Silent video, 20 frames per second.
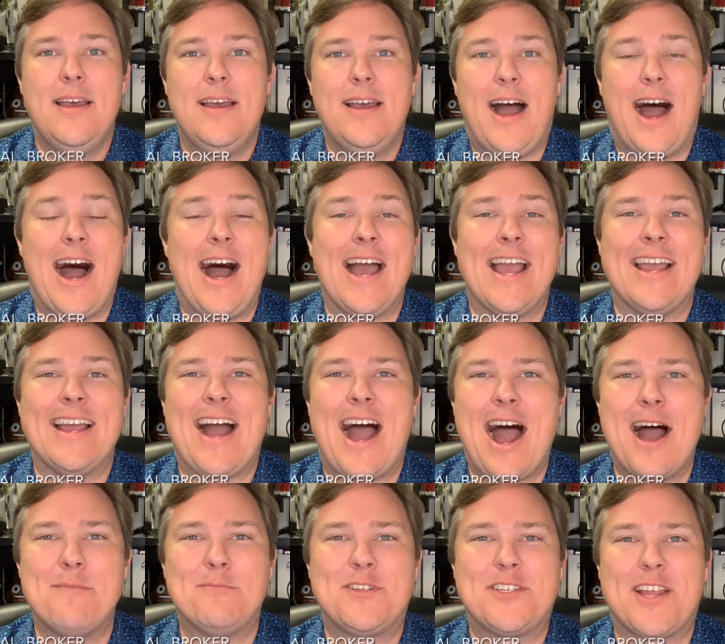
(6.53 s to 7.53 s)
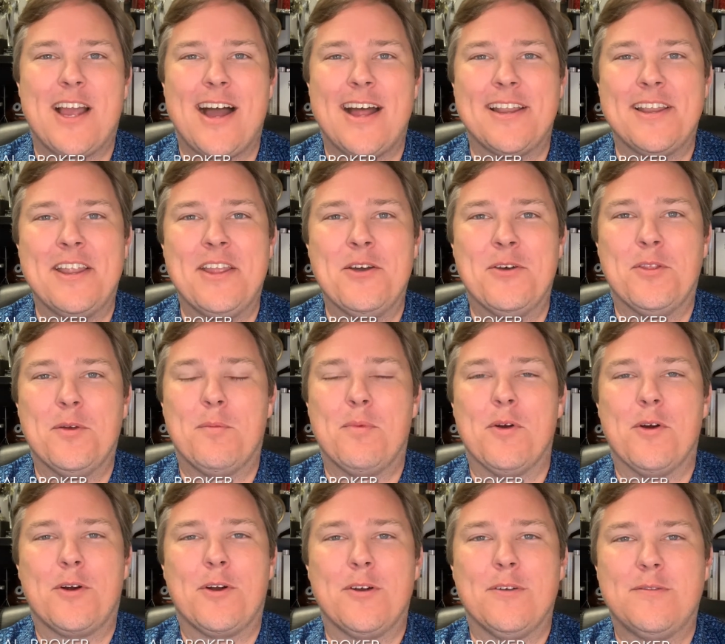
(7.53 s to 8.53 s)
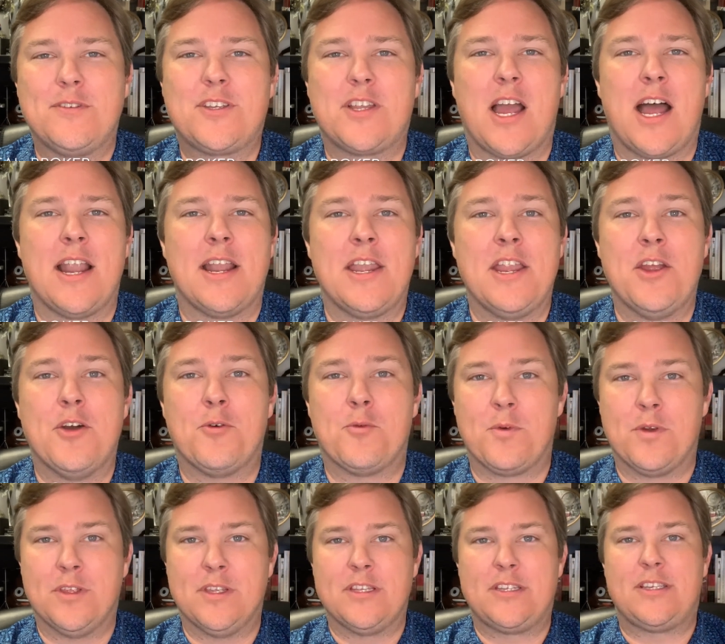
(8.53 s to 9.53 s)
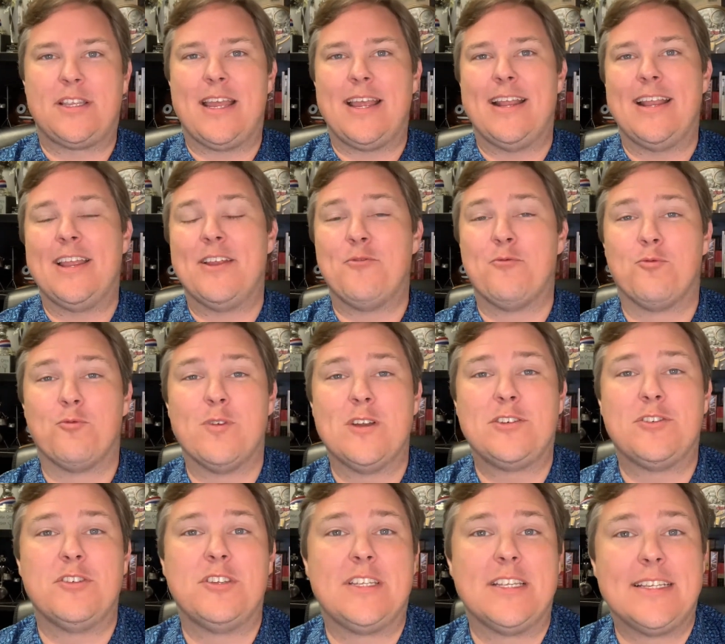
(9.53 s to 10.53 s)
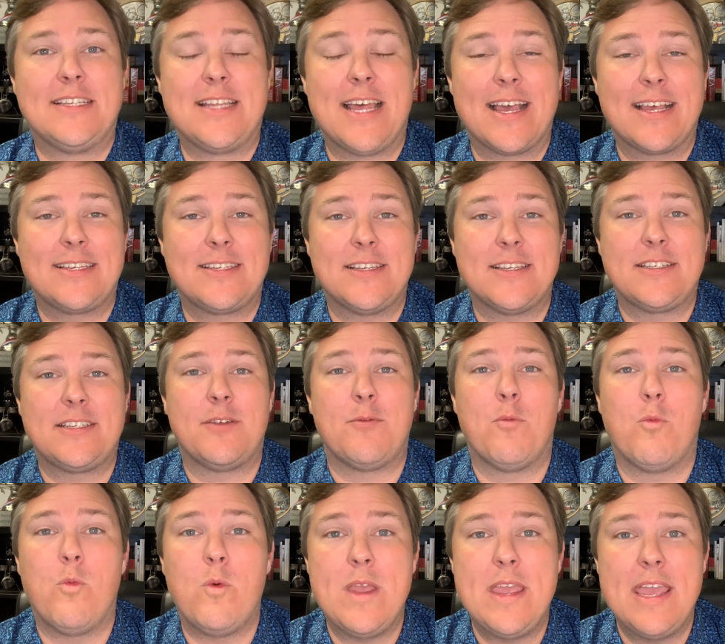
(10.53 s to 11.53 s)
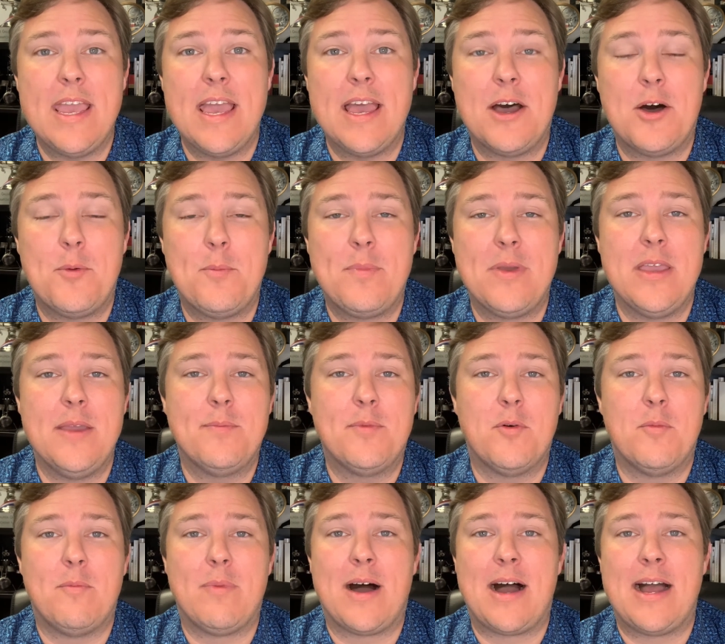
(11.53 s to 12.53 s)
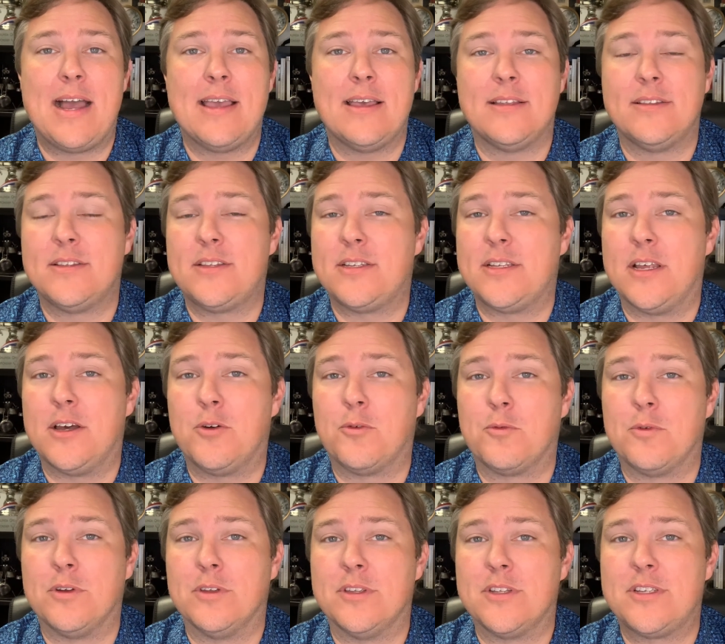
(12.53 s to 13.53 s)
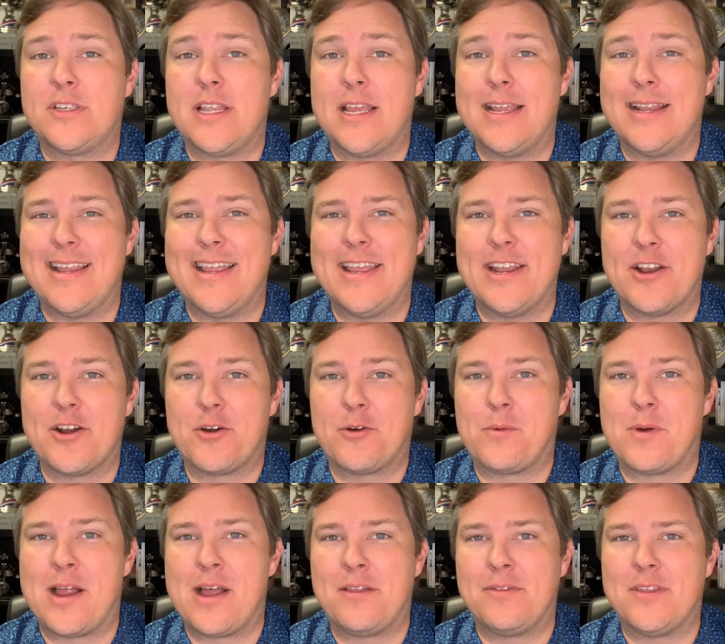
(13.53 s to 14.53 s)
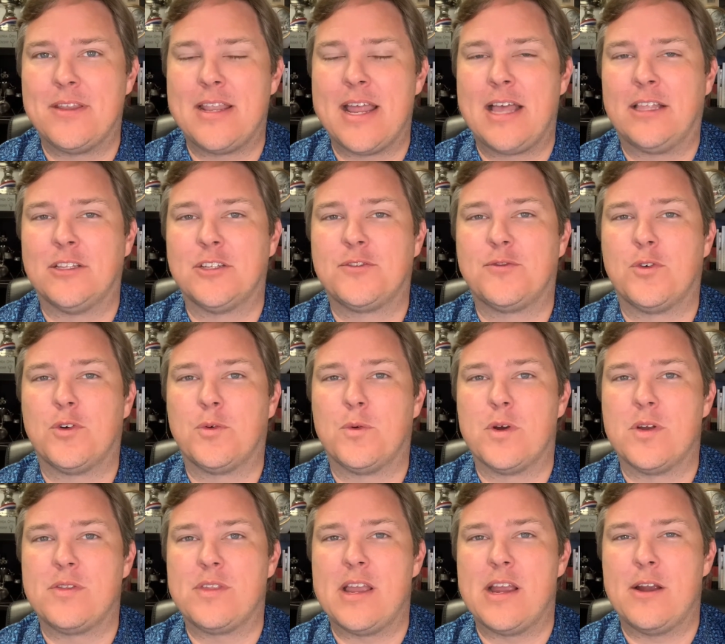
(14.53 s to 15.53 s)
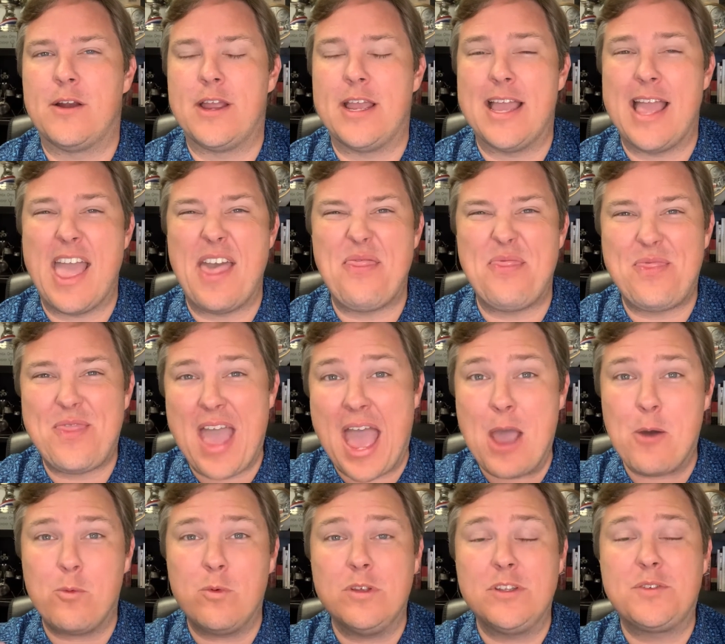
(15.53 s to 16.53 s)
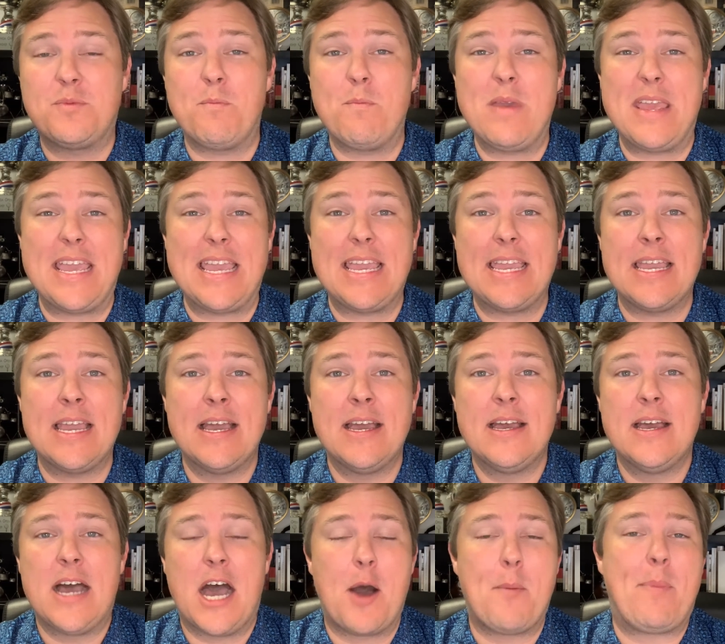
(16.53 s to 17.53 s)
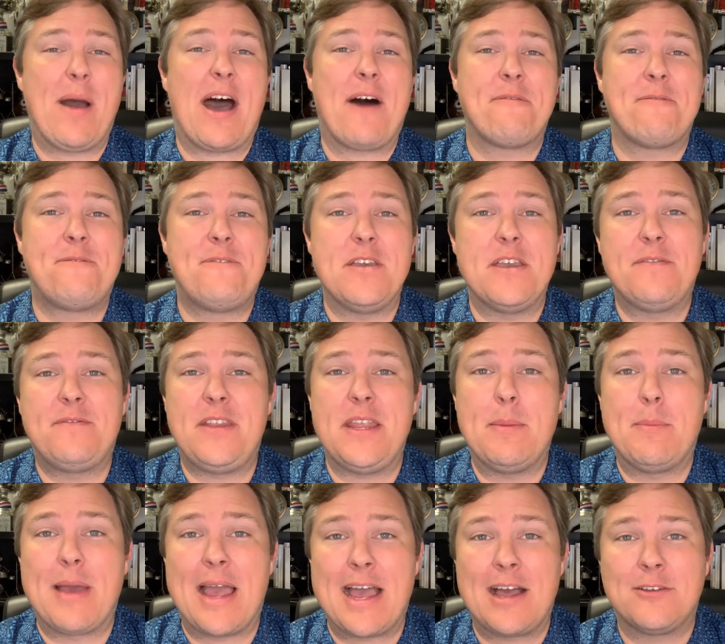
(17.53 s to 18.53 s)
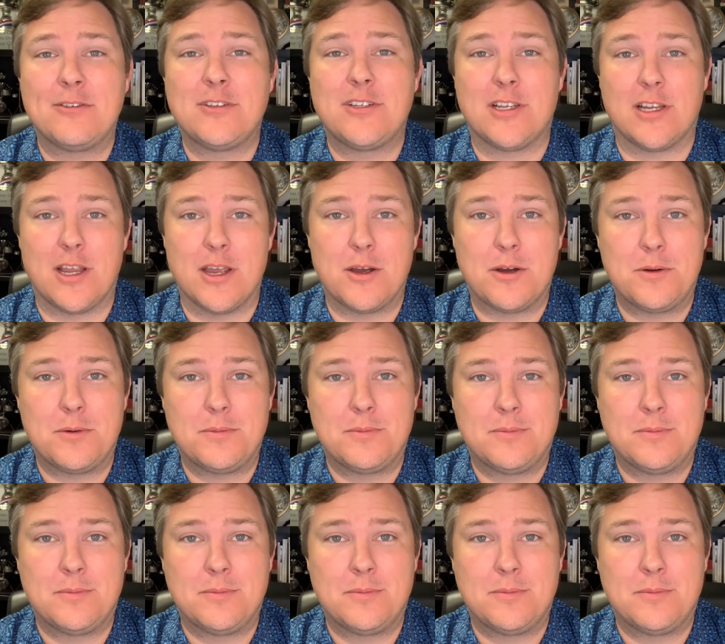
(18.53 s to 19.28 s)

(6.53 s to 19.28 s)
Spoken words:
Hi, I'm Scott Neal, the broker of Scott Neal Real Estate in Richardson, Texas, and we help people buy and sell real estate in and around the Dallas-Fort Worth area. And that was me about 50 pounds ago.